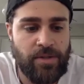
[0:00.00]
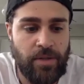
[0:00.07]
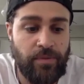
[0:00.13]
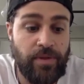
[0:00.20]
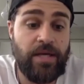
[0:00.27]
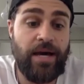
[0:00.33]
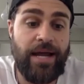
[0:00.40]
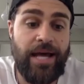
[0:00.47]
So
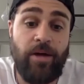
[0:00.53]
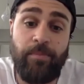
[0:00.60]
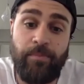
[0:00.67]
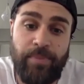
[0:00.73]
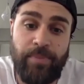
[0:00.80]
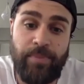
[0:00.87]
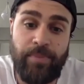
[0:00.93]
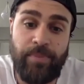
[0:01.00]
I really got to
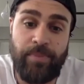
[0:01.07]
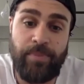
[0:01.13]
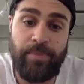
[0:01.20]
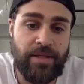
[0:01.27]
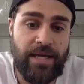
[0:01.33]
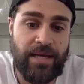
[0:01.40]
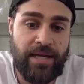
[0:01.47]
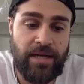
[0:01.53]
help
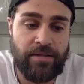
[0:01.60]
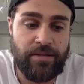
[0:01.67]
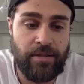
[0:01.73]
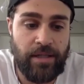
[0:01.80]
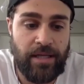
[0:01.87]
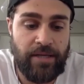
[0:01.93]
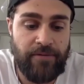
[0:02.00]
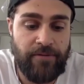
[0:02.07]
bring that
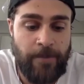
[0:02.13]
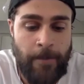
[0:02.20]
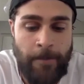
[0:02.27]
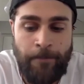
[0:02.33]
character to life.